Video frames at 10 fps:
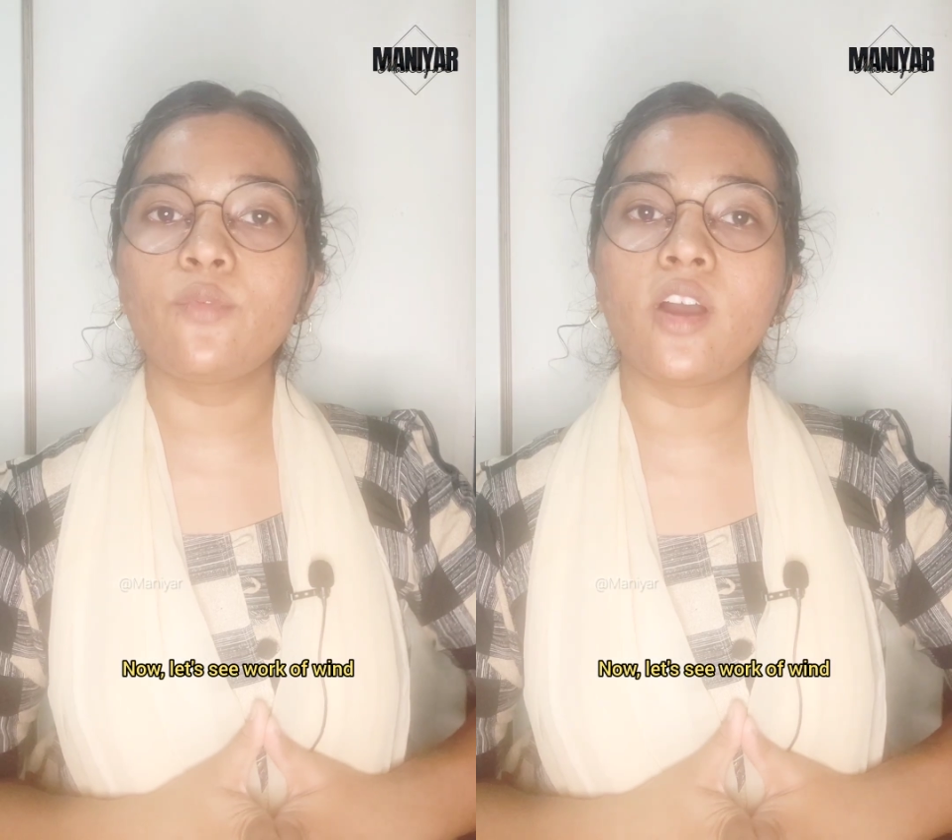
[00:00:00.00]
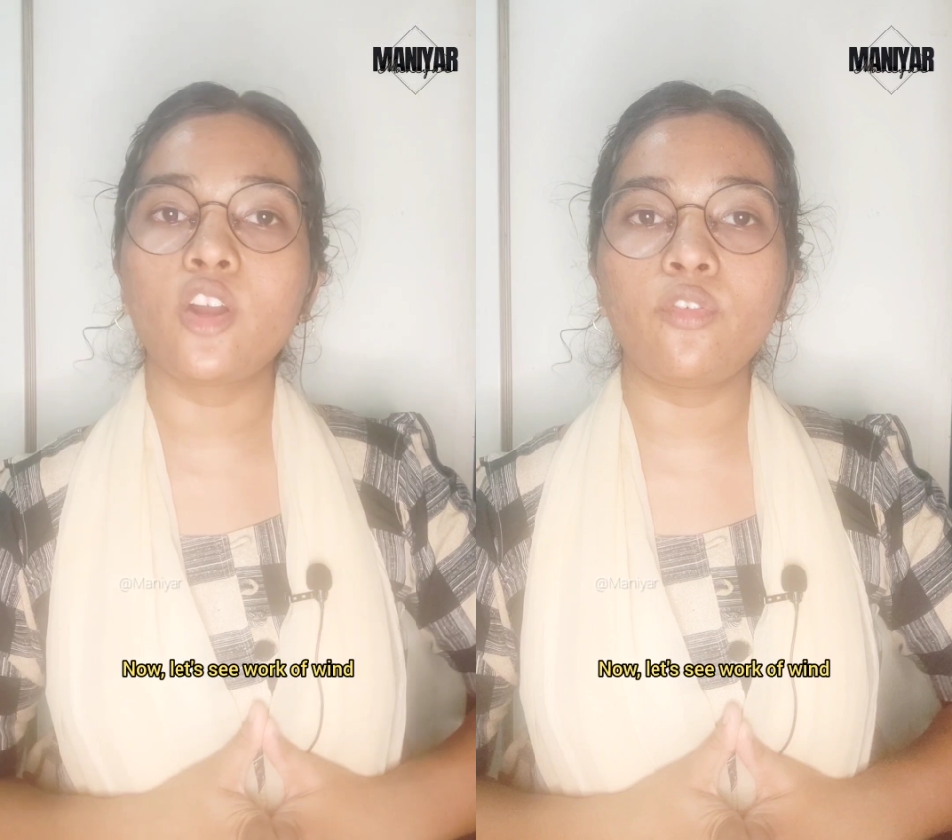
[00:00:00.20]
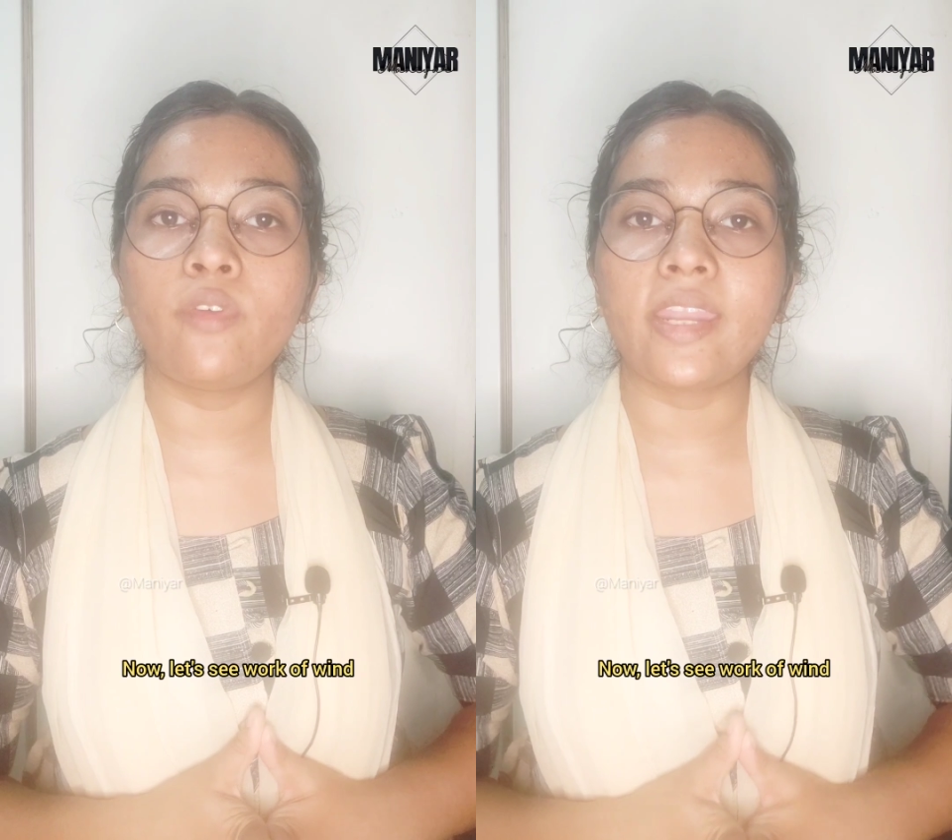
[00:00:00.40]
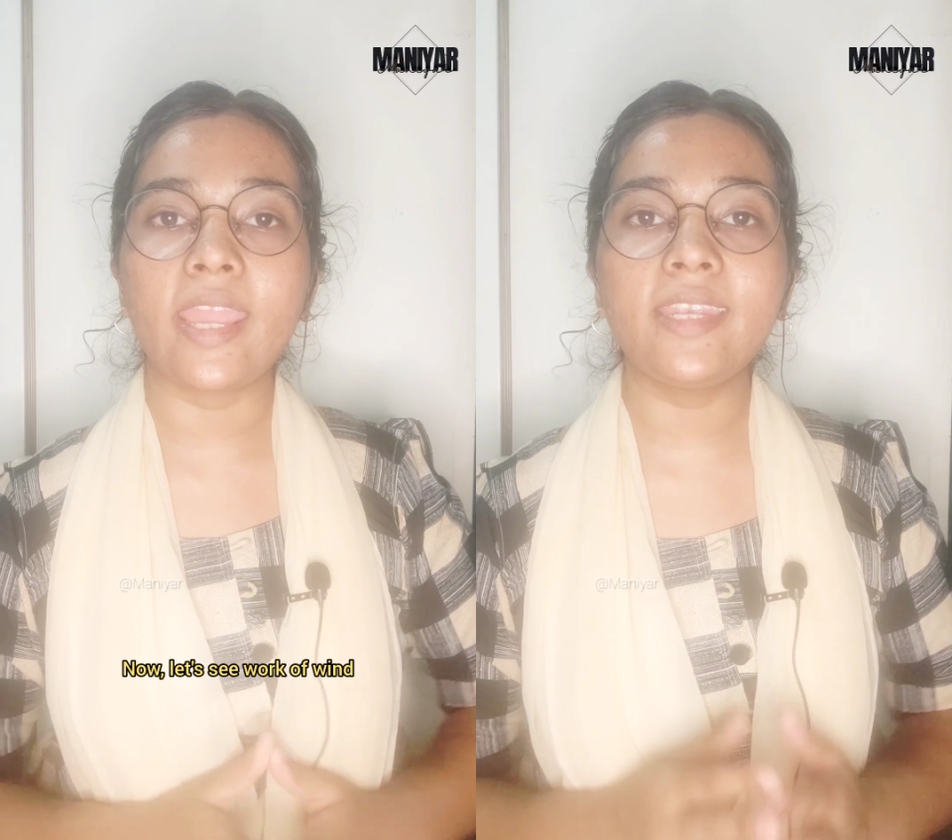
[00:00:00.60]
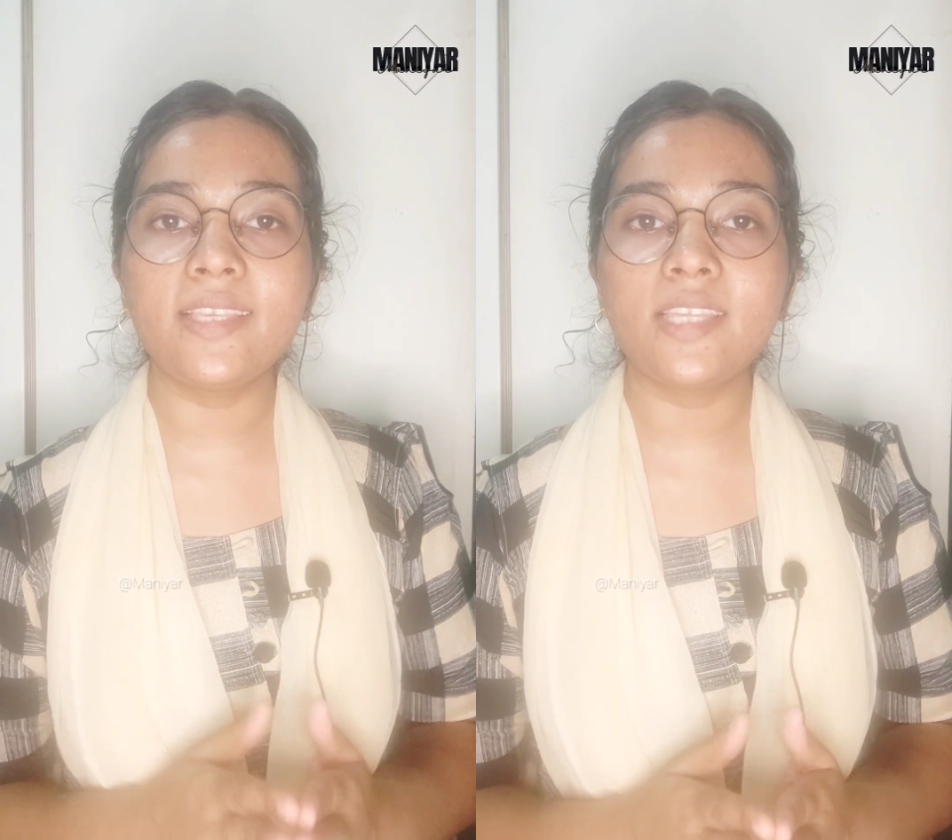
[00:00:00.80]
see work of wind.
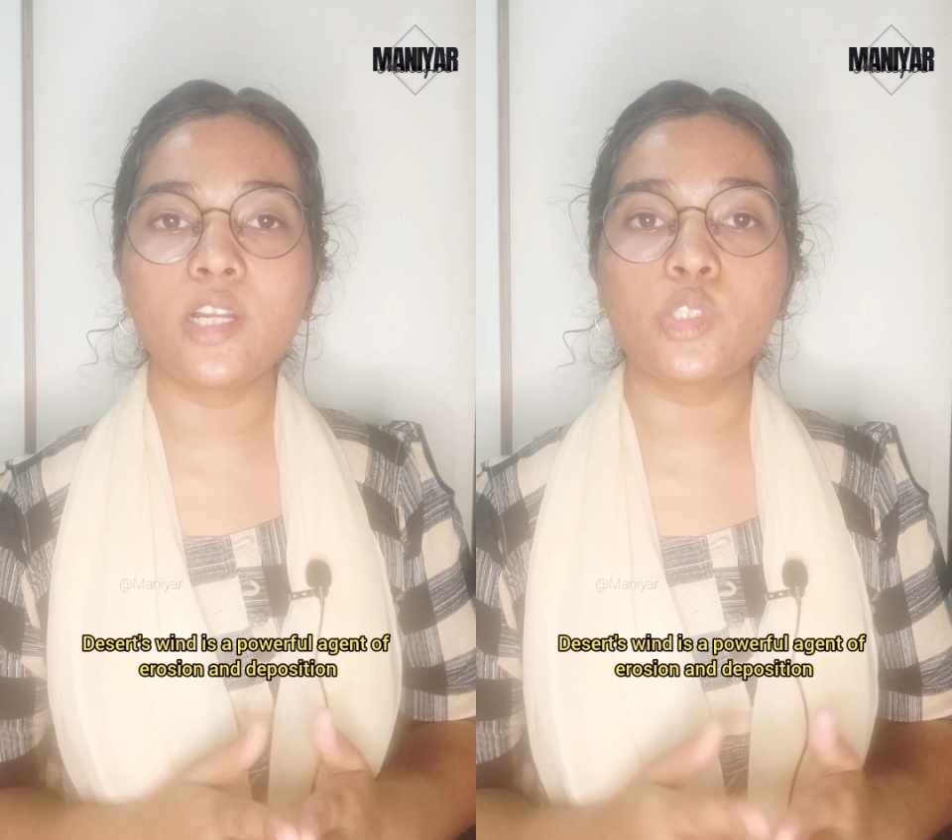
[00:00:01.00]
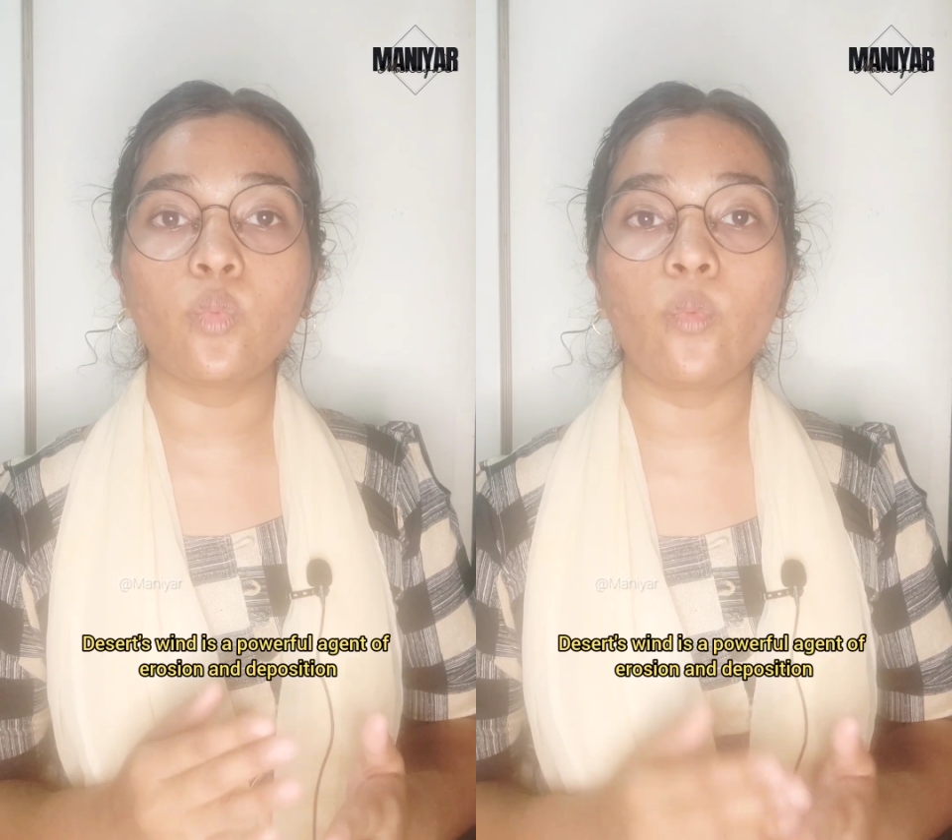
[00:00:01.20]
In deserts,